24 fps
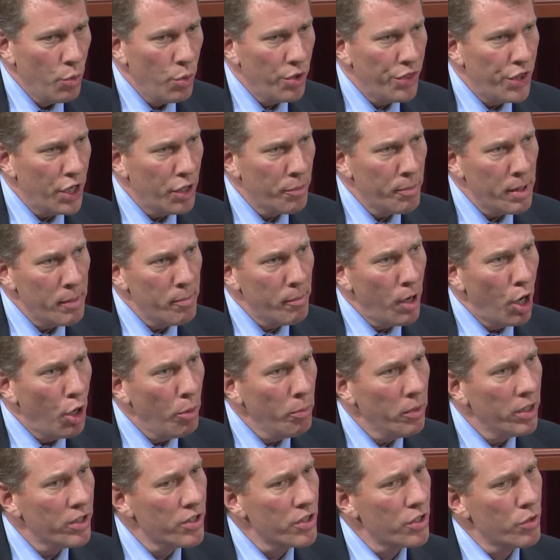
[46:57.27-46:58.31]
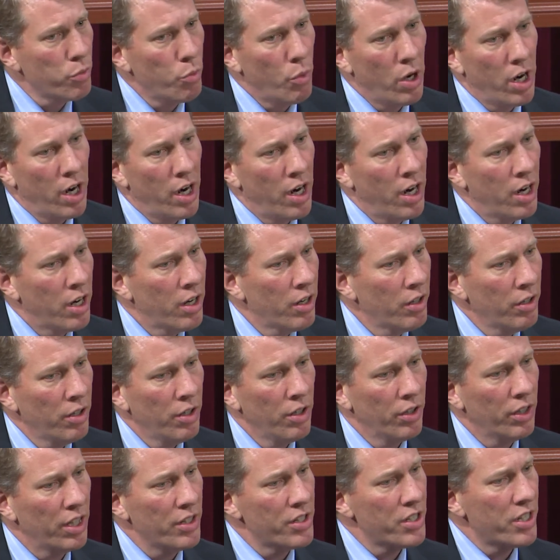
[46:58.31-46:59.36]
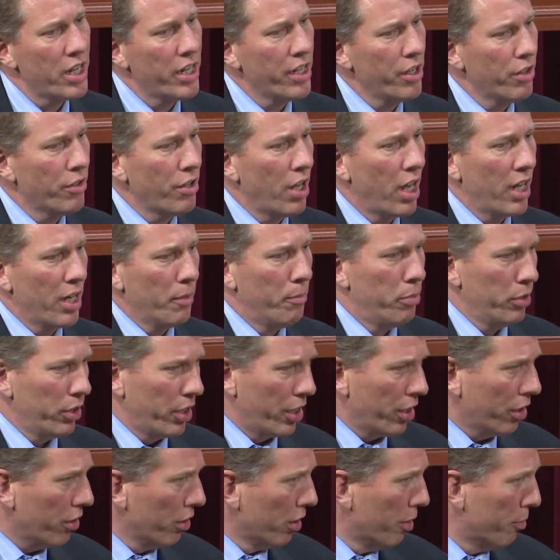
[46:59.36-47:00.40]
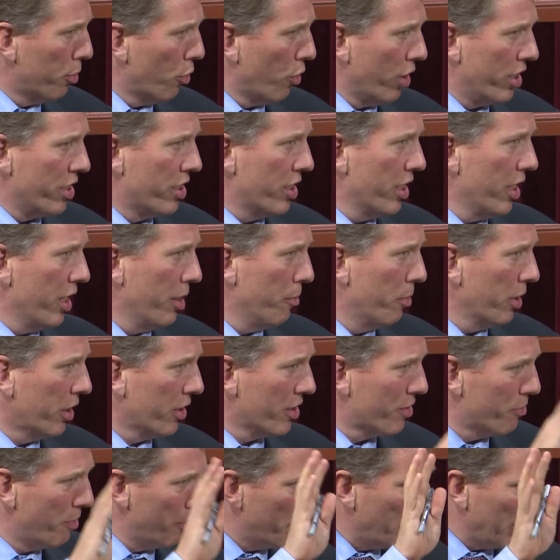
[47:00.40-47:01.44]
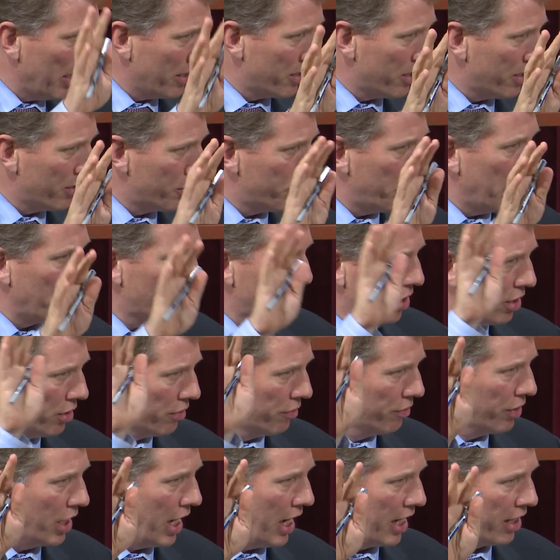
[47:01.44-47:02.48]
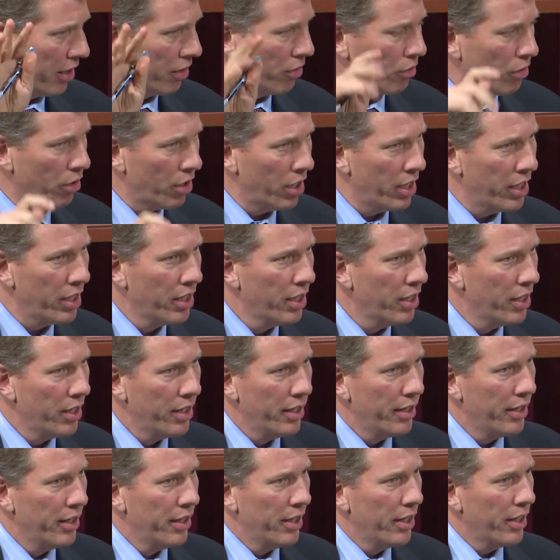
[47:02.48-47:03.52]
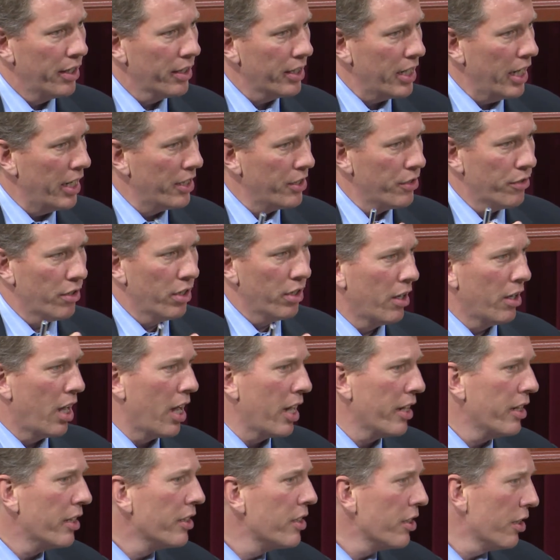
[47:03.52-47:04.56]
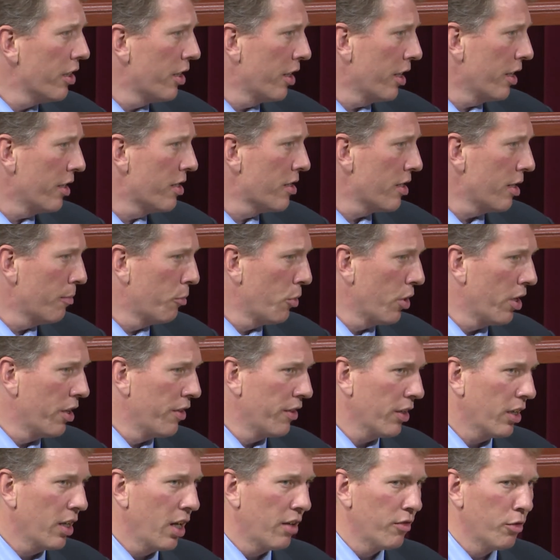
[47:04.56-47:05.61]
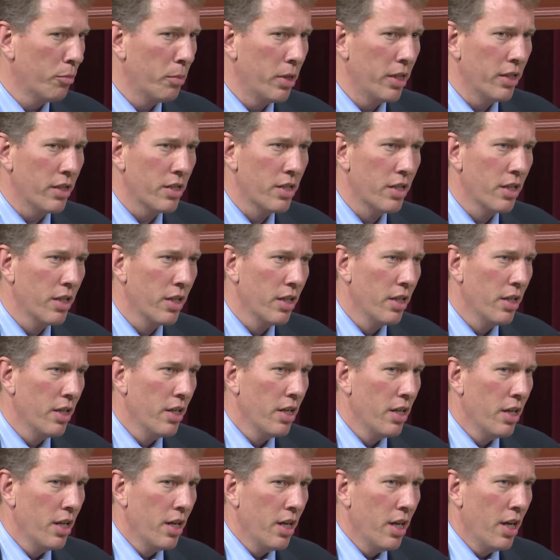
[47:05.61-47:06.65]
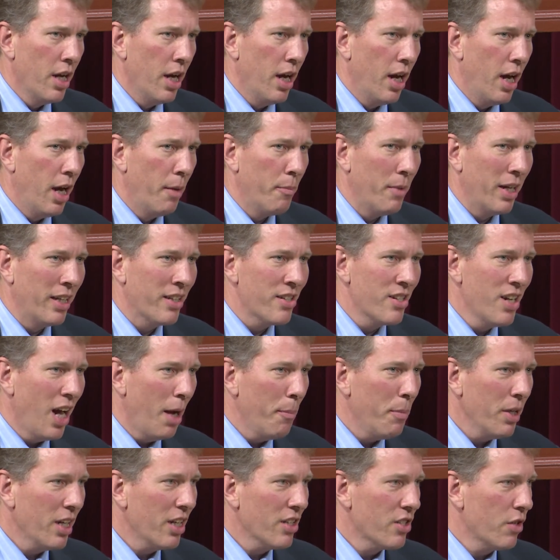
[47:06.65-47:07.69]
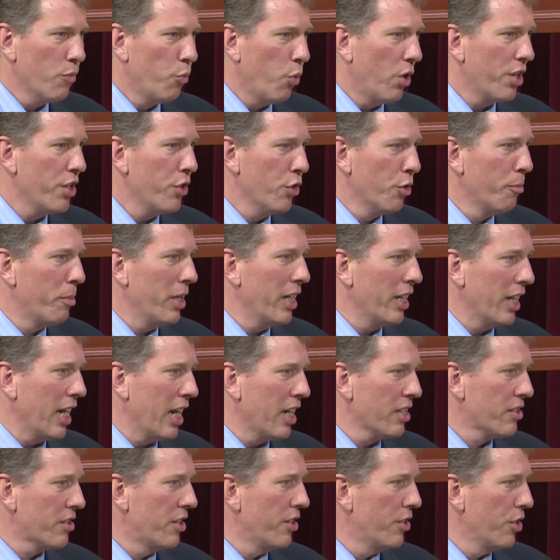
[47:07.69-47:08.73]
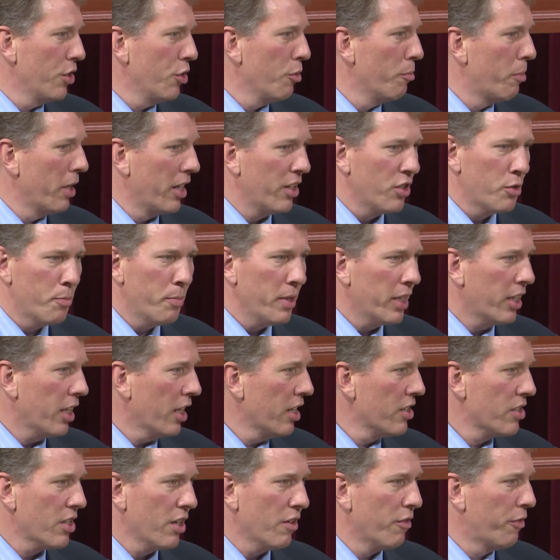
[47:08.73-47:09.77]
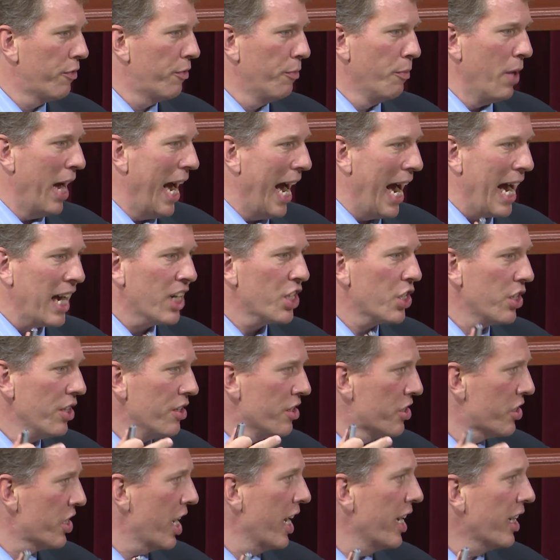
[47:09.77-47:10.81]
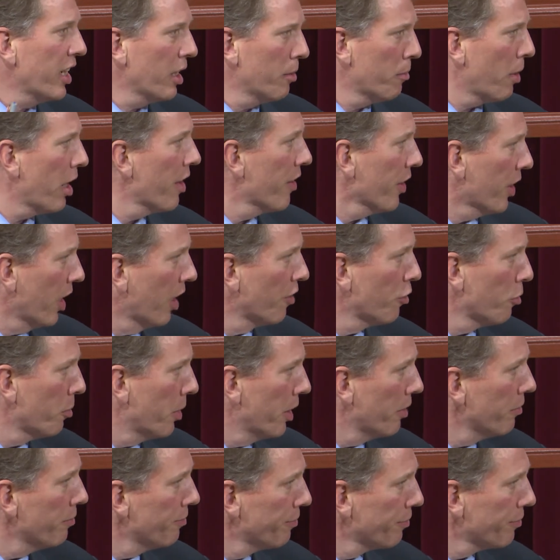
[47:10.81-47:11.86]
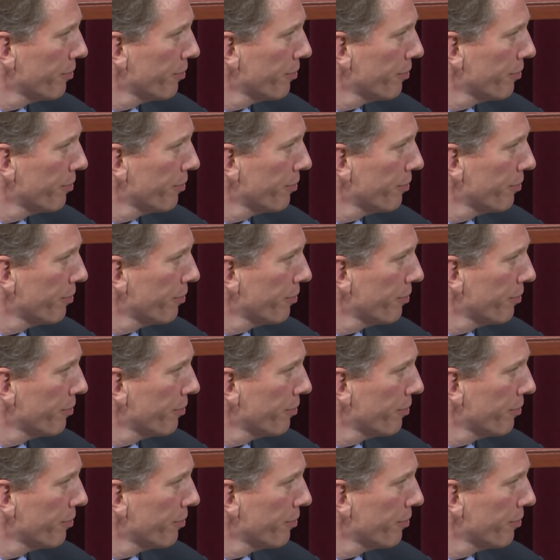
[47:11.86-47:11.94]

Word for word: would there be moments where, let's say you're not a political appointee, because maybe that's a special category. Again, line attorney somewhere in the government. Um, and it's not because of what you're being asked to do, but it's because of actions taken by the government.